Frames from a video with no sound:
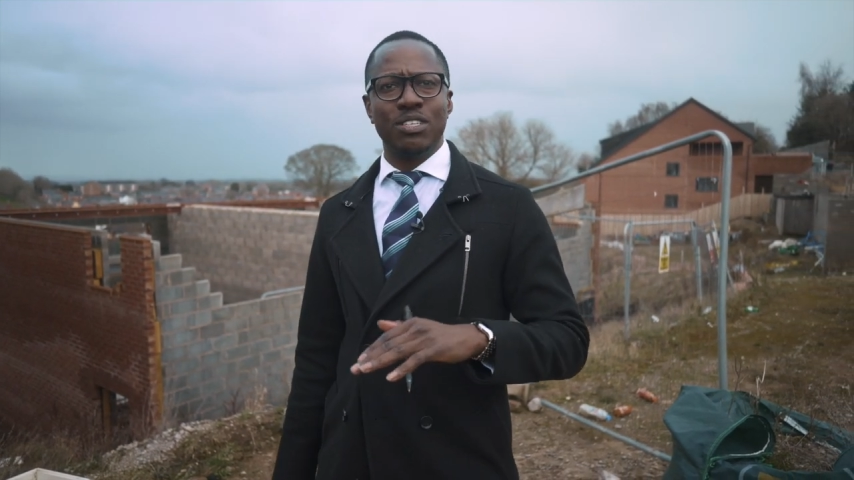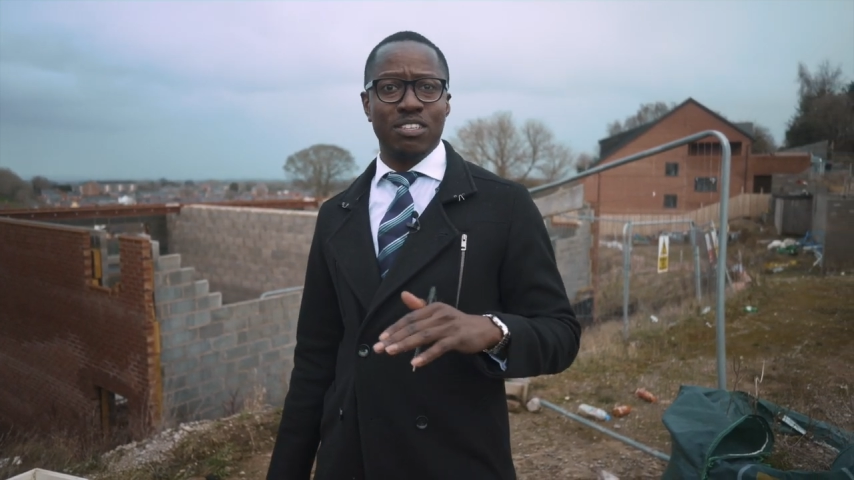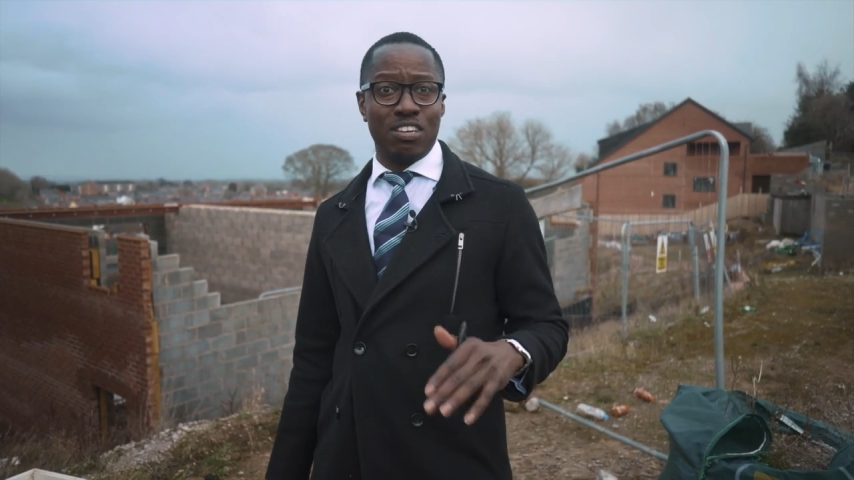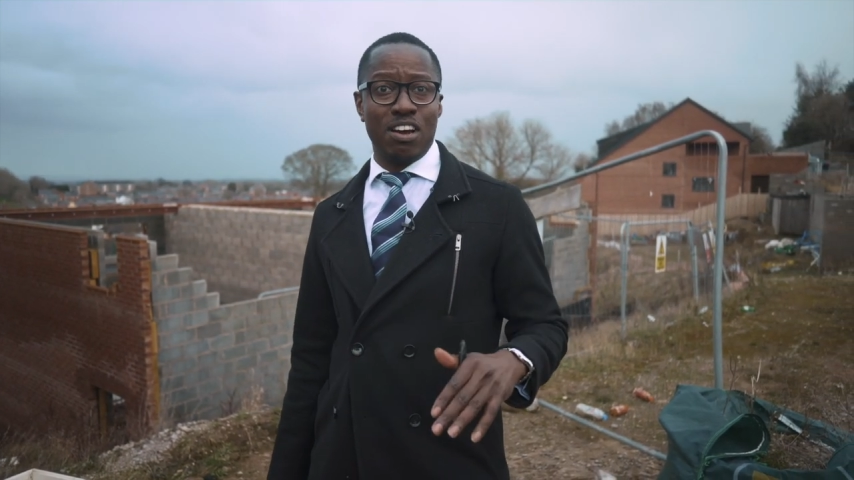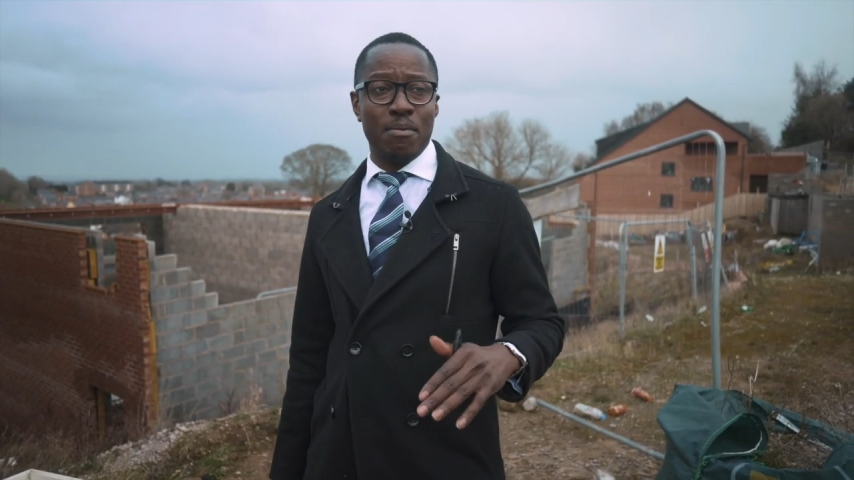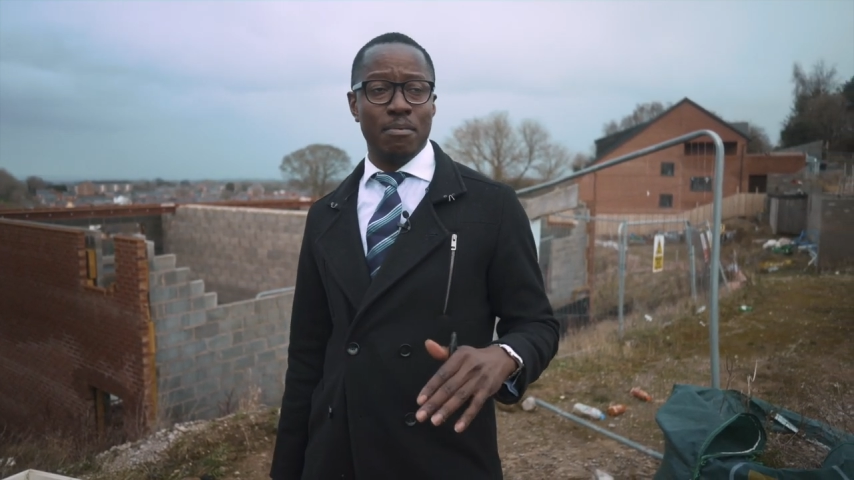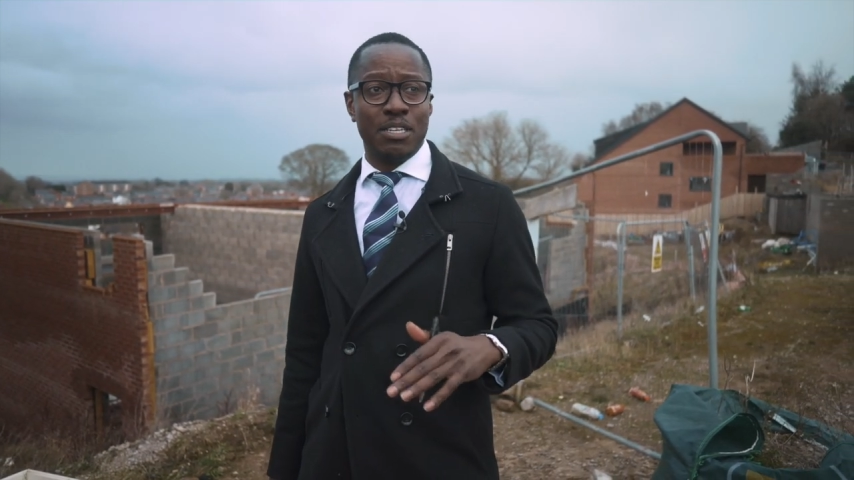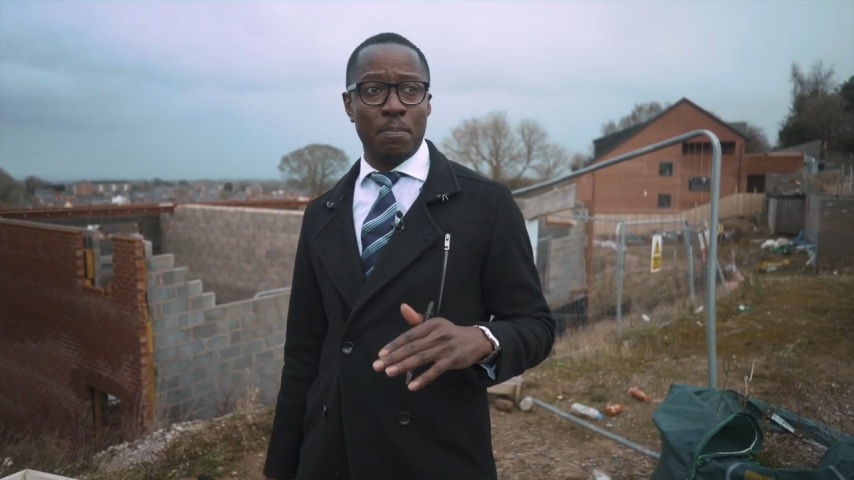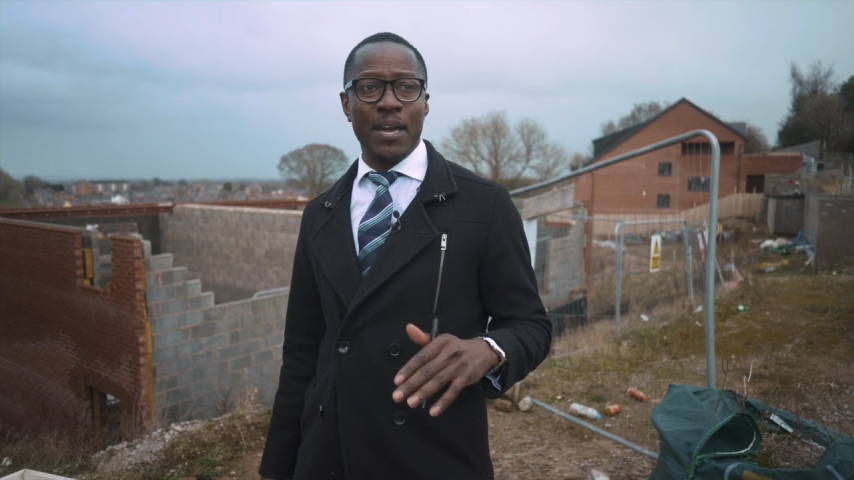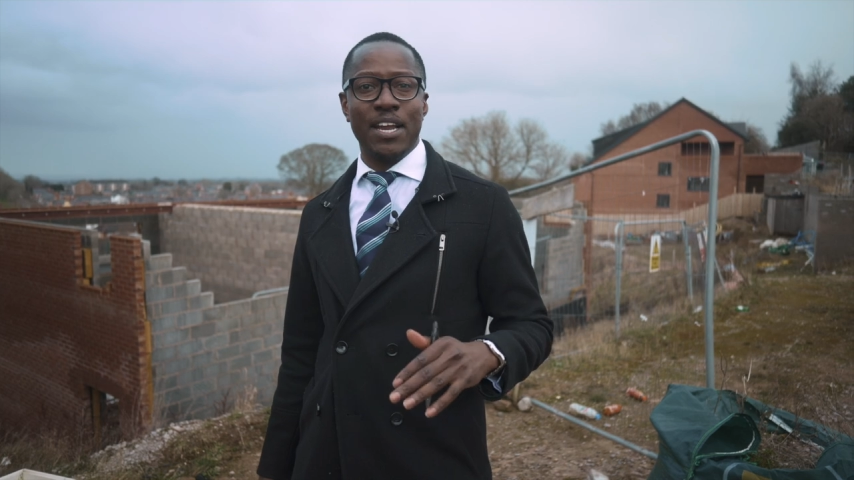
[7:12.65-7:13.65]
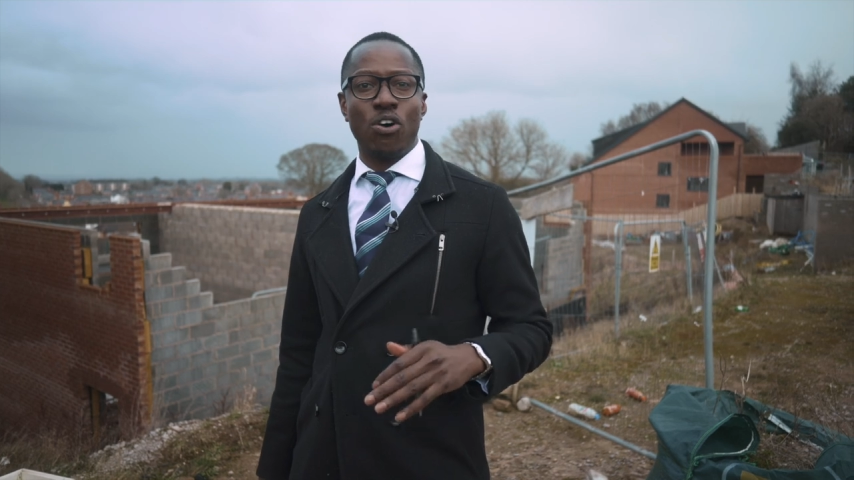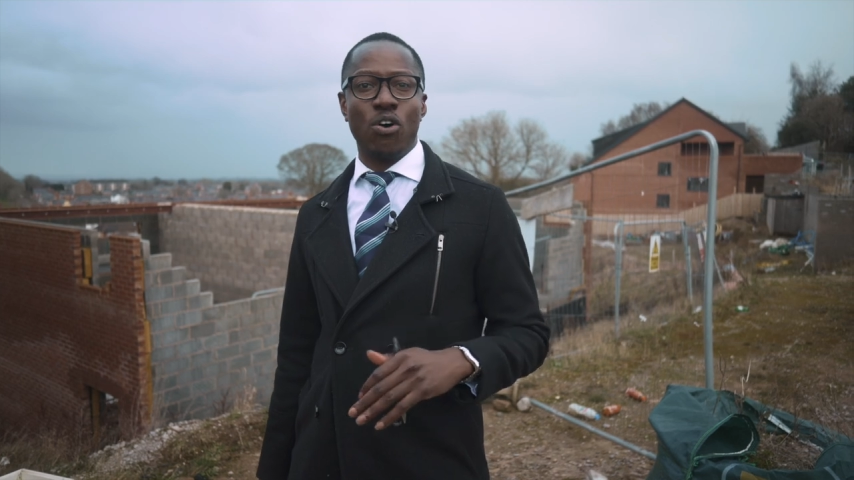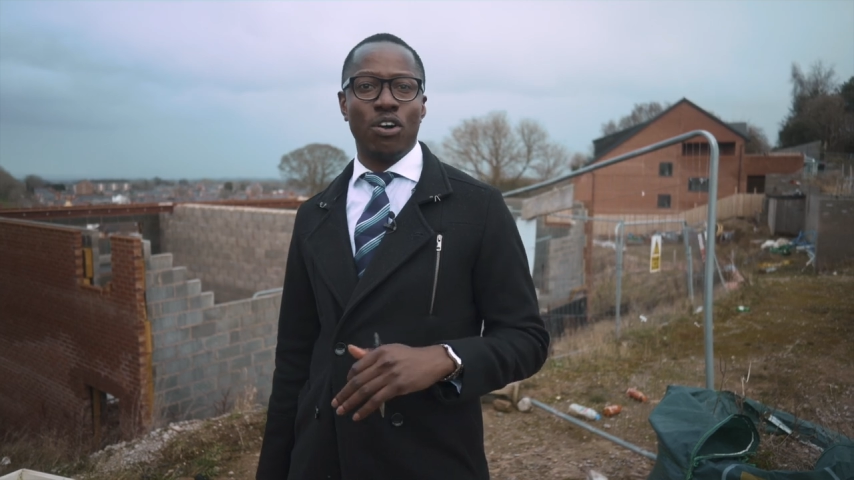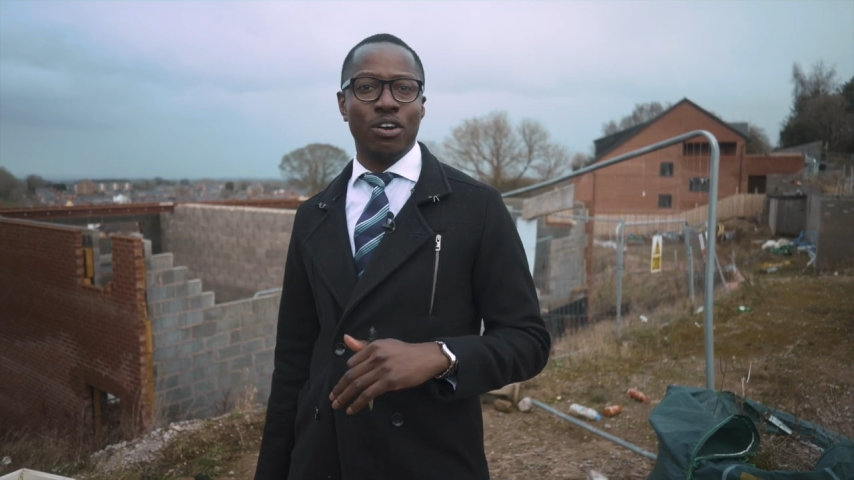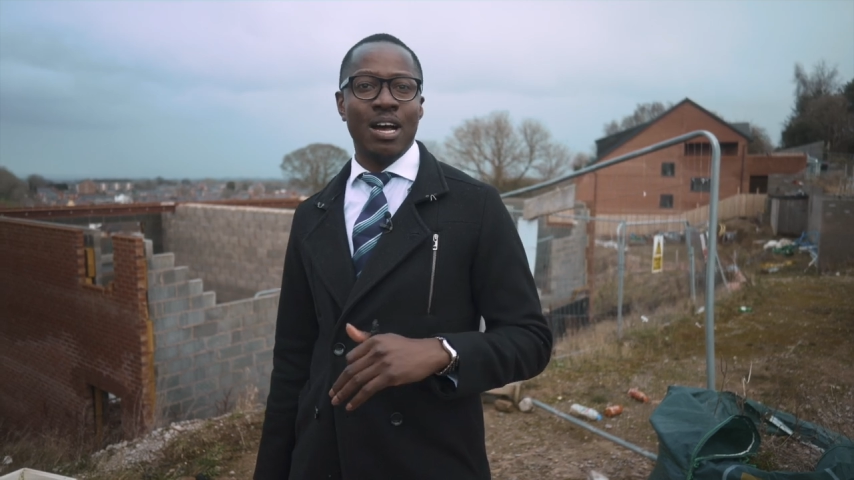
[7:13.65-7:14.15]
depend
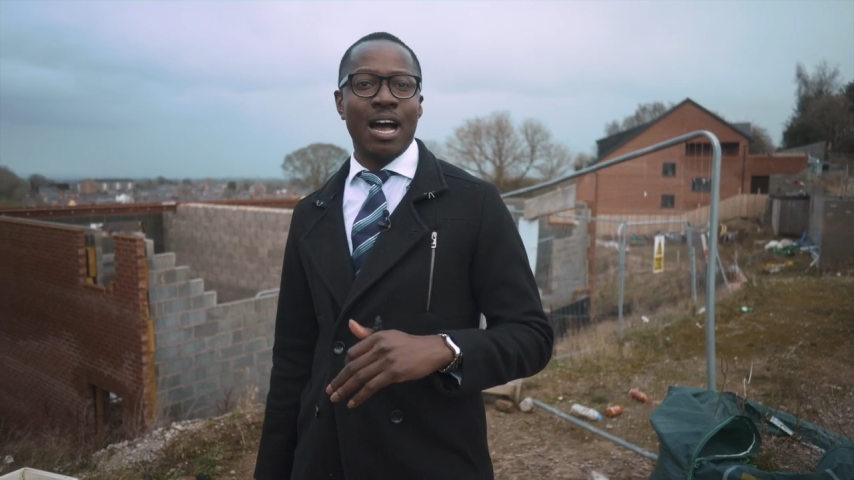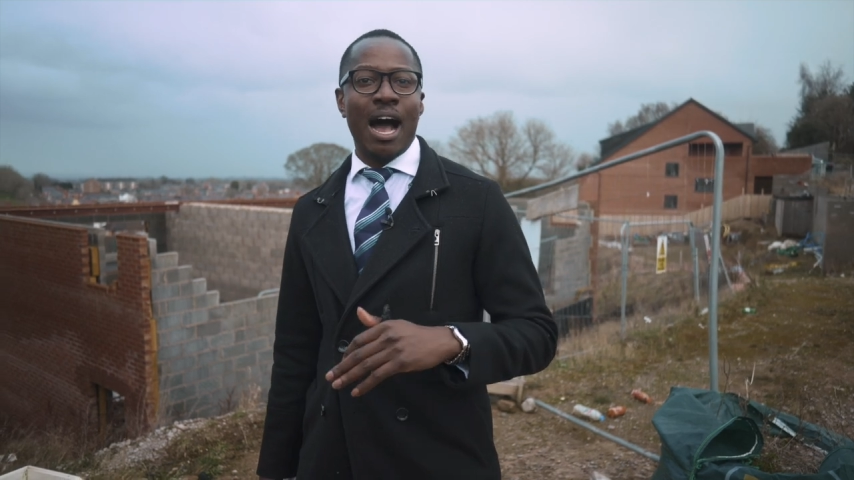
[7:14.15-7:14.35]
on